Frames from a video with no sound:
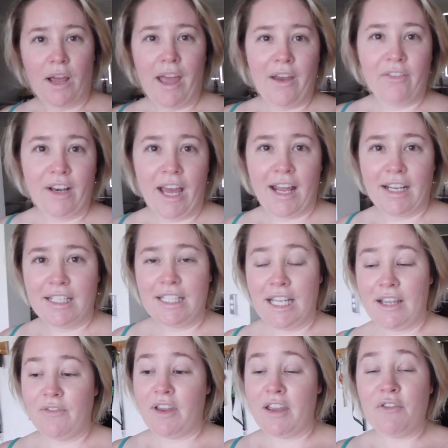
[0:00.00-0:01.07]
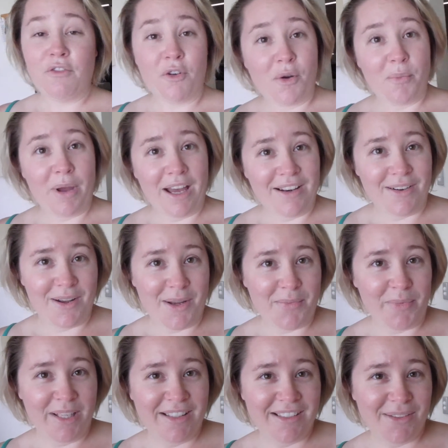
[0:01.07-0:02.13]
I haven't had a TV for about
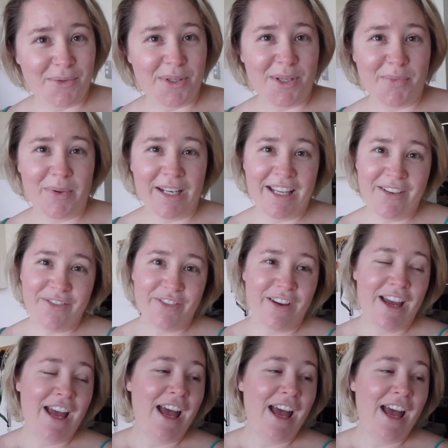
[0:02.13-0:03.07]
9 months, would you believe?